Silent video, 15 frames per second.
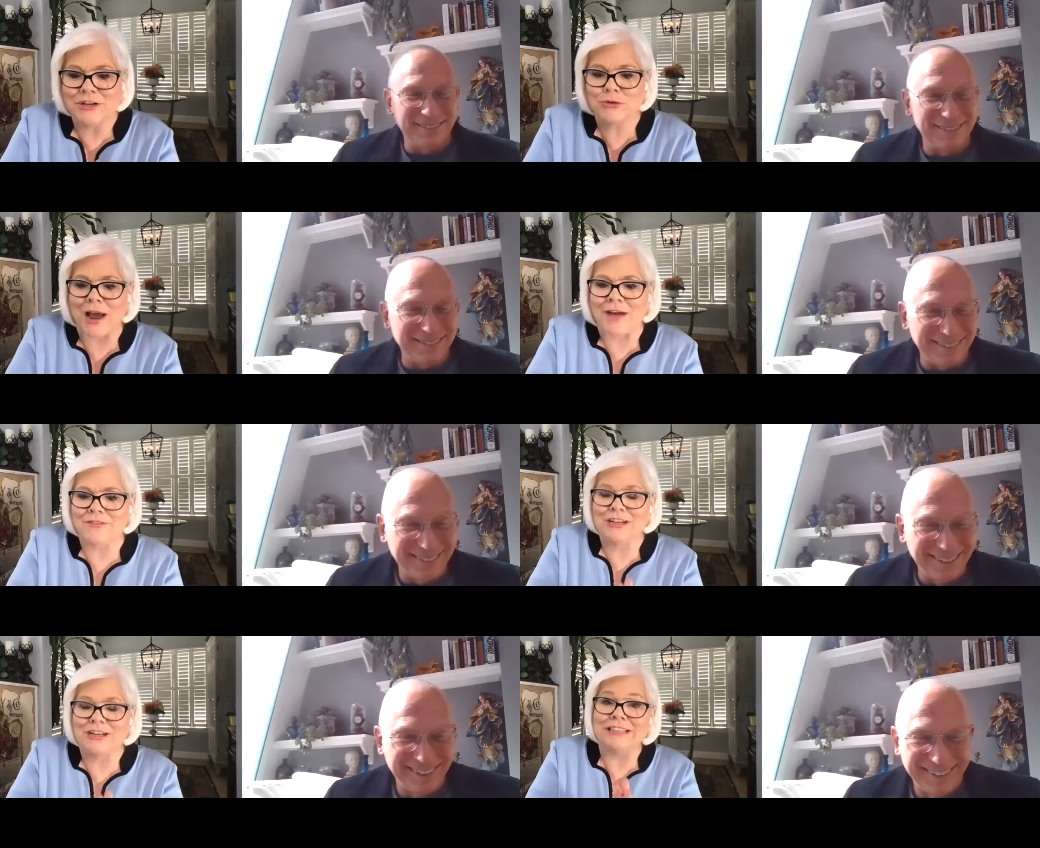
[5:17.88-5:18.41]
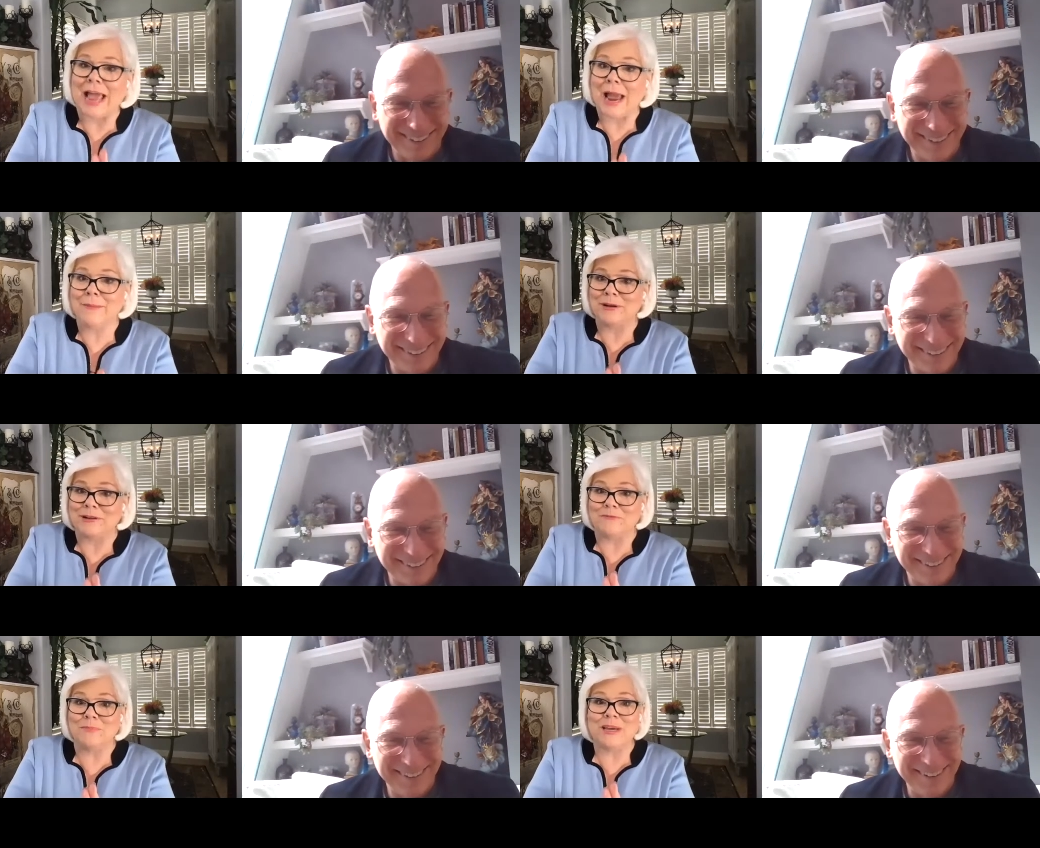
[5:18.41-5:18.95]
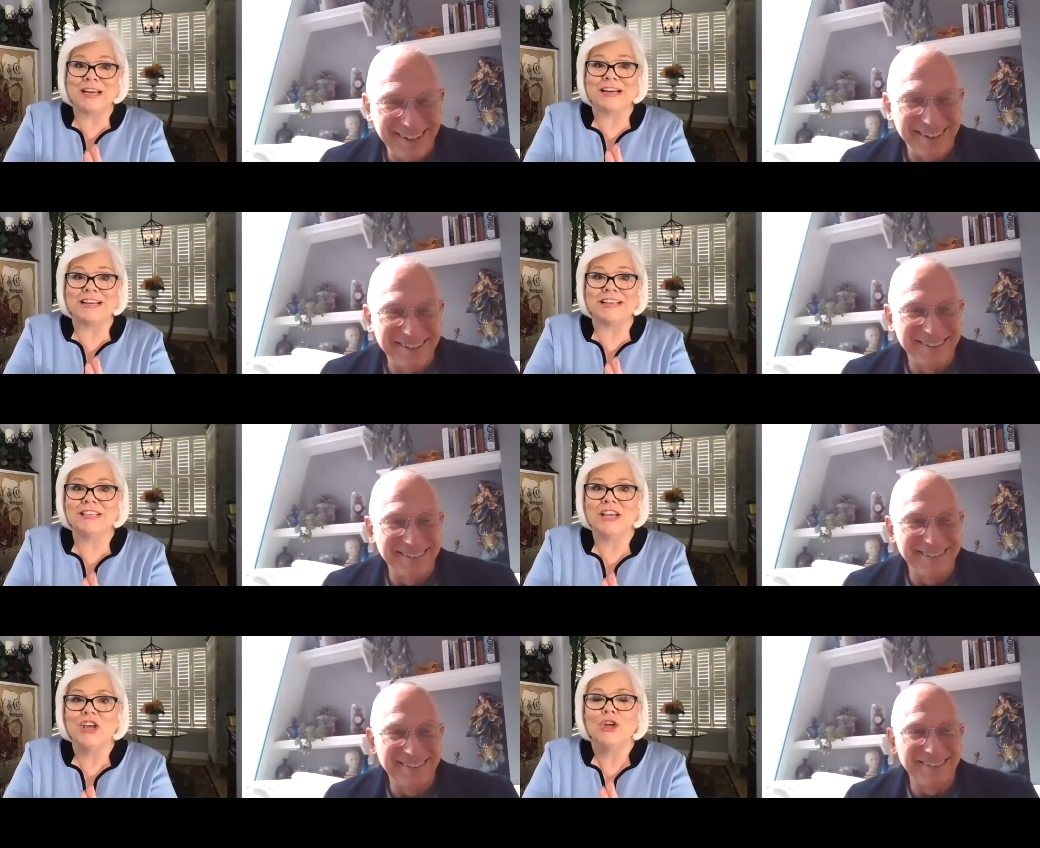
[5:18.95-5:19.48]
Speaker 1: the travel collaborative
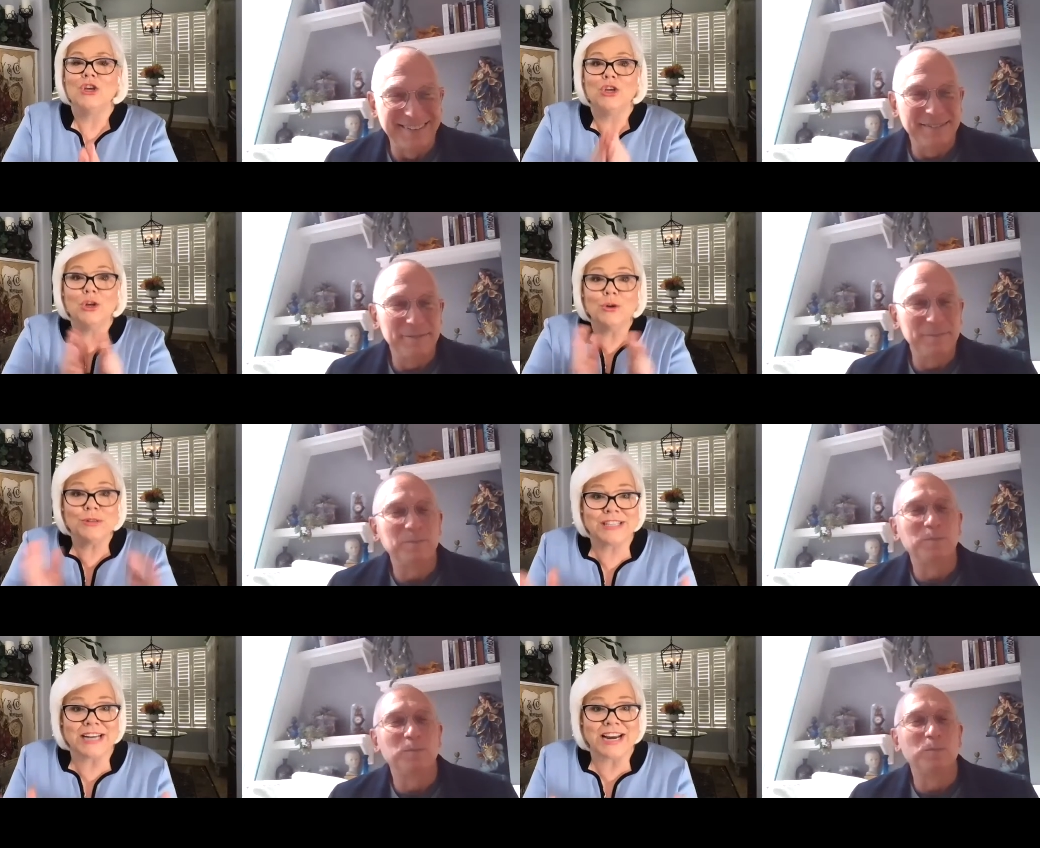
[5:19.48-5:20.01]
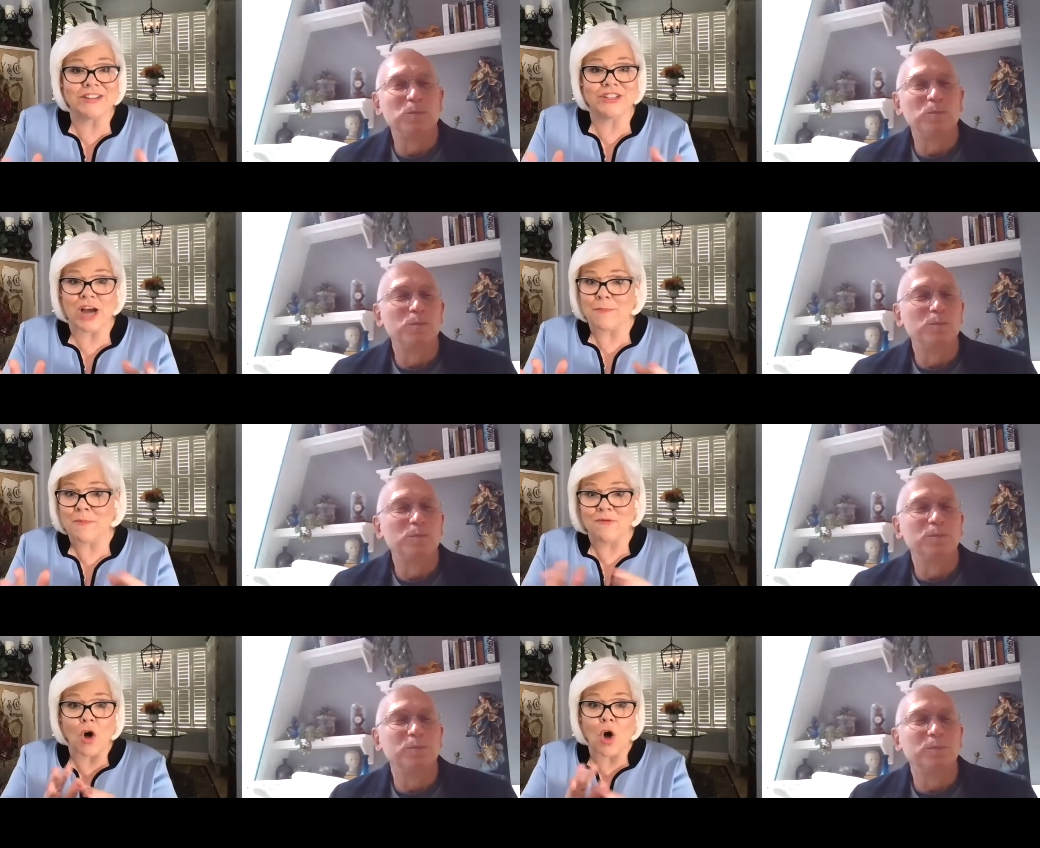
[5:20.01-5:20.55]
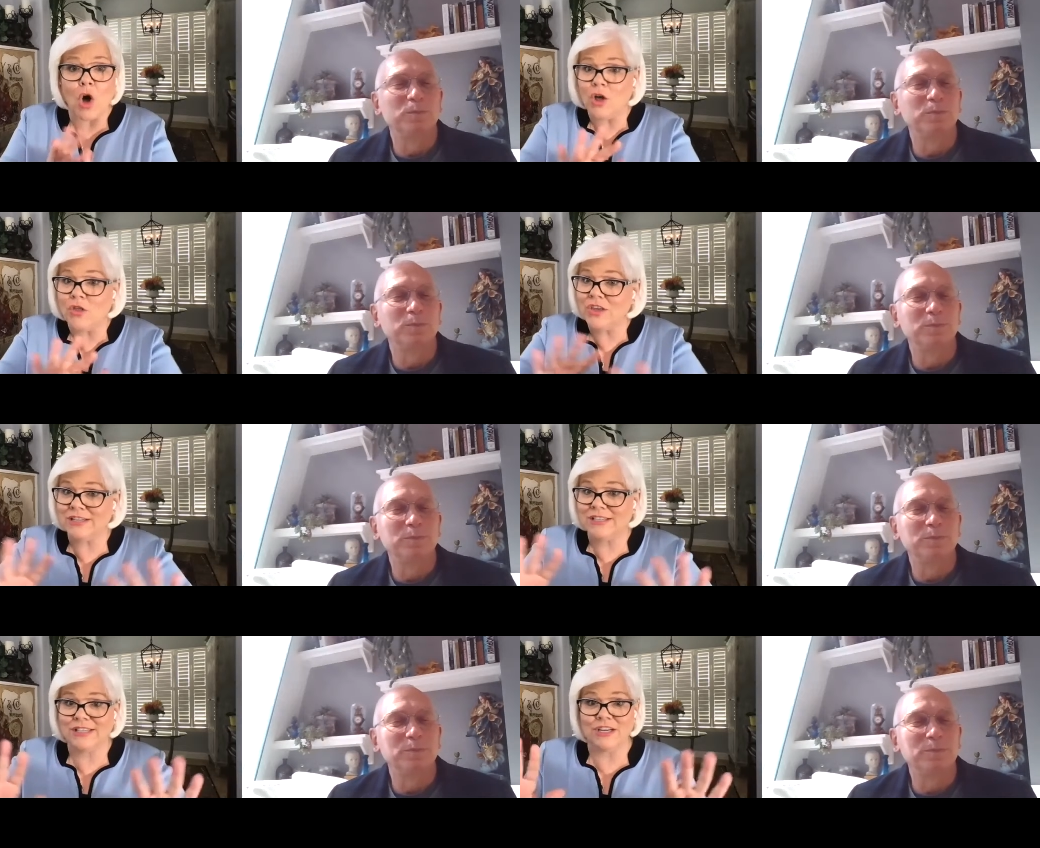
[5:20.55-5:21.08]
because you stay on top of
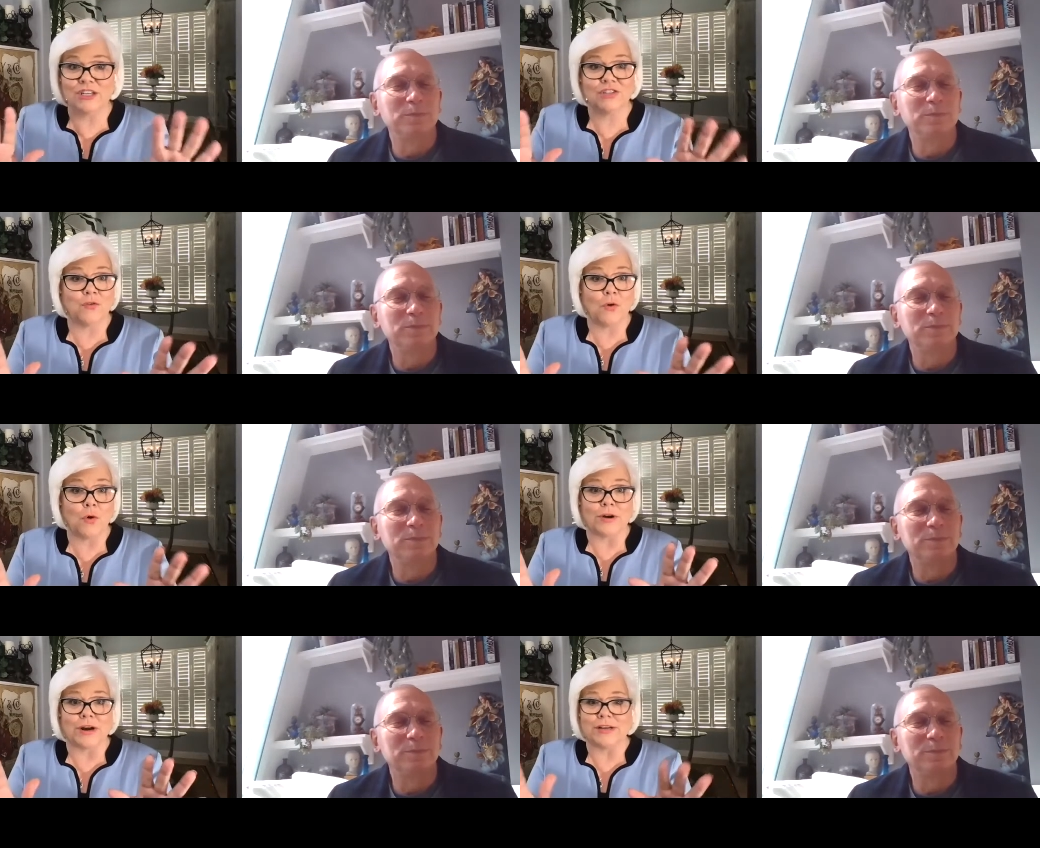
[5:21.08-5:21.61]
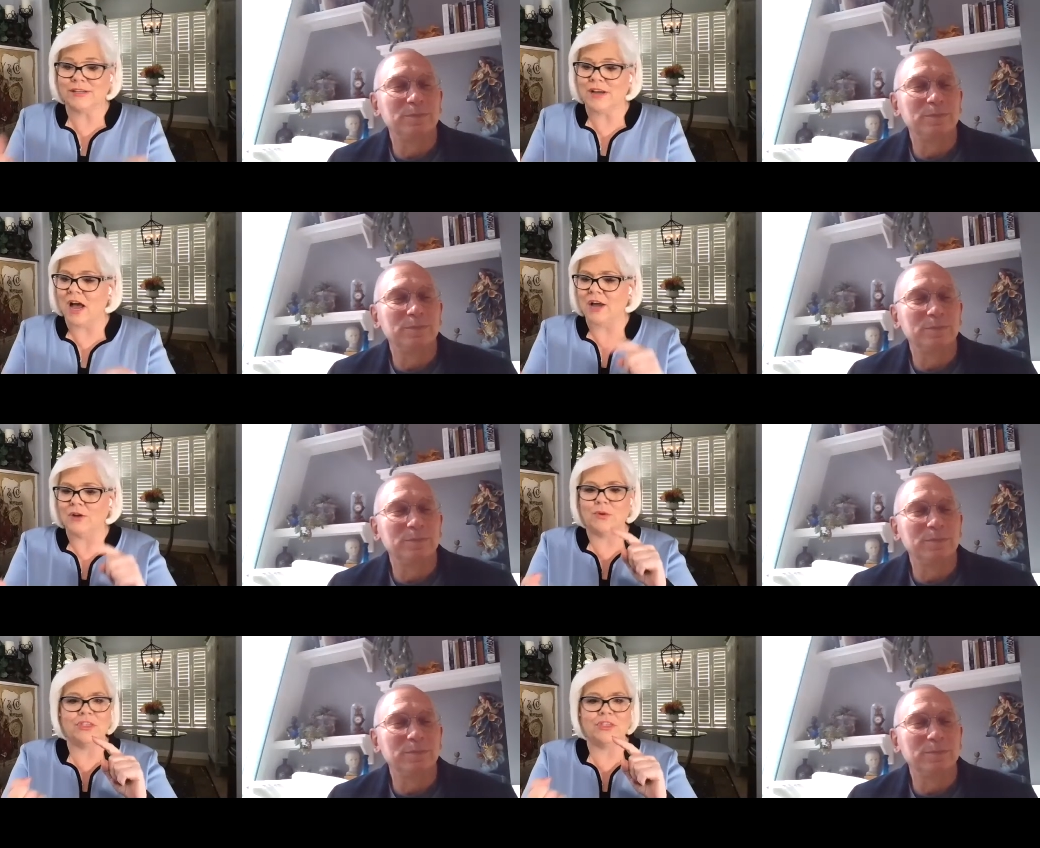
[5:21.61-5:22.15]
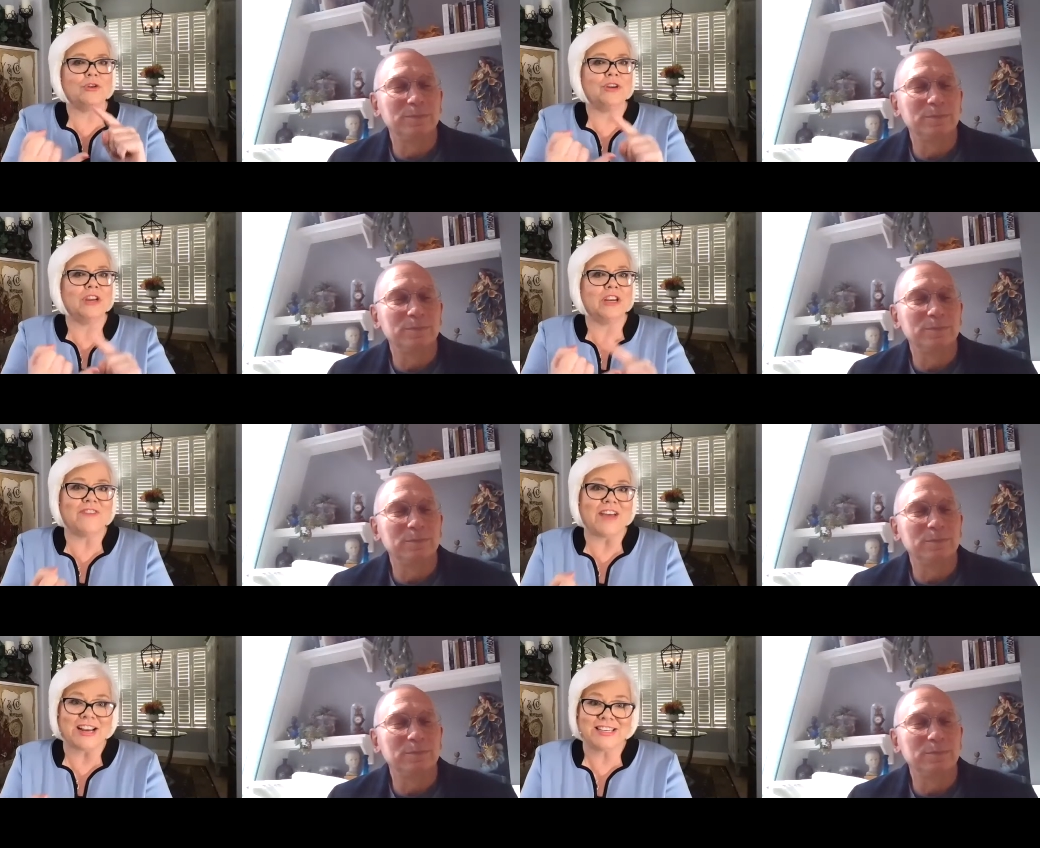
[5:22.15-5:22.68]
all these things for us on whether you
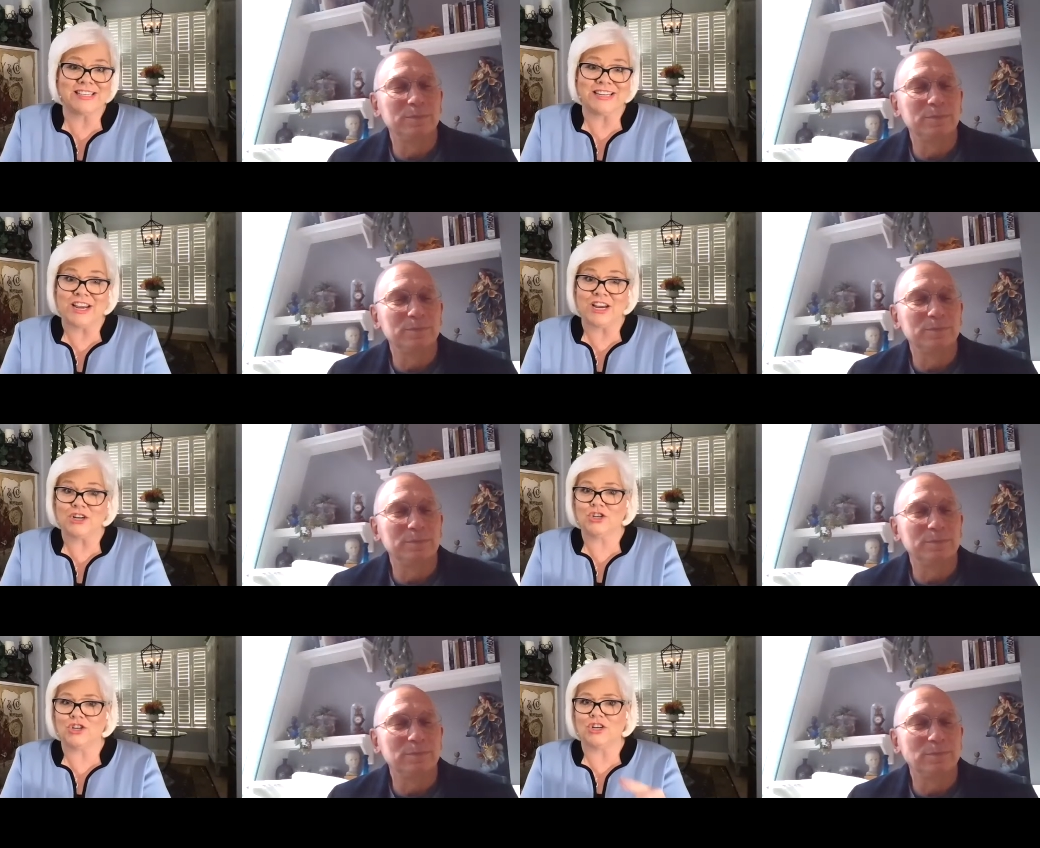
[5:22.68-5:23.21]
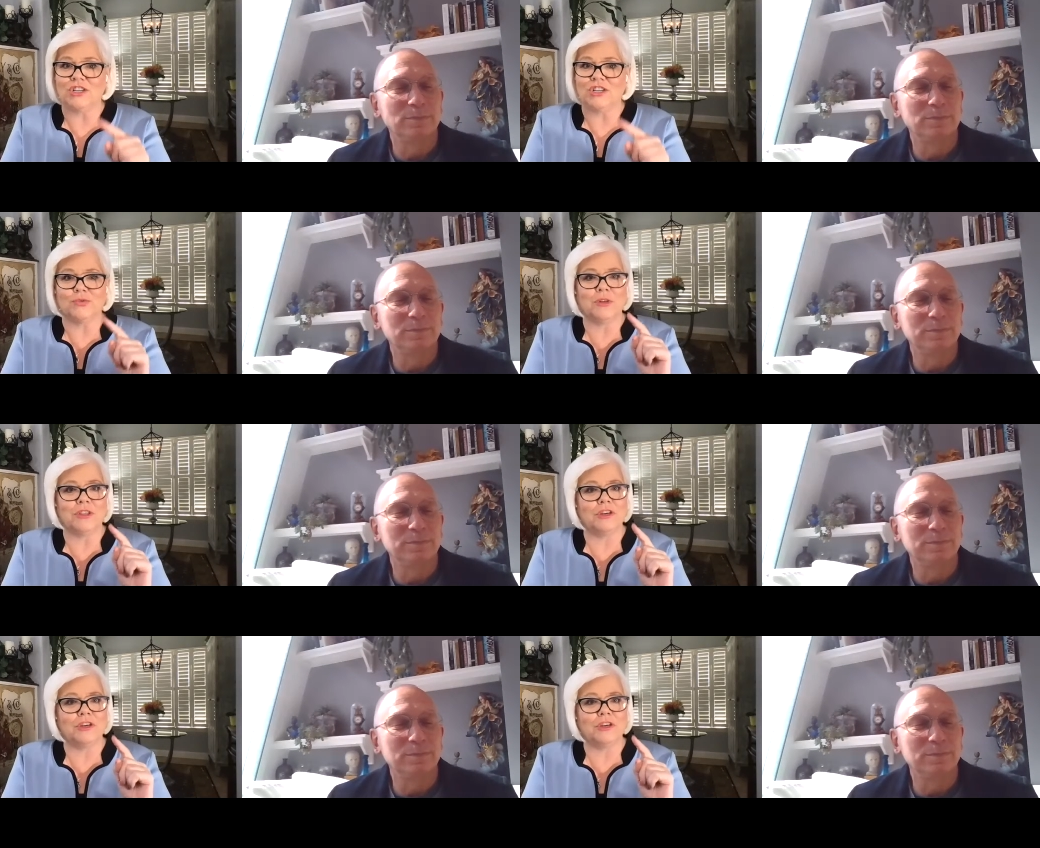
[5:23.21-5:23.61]
need vaccinations,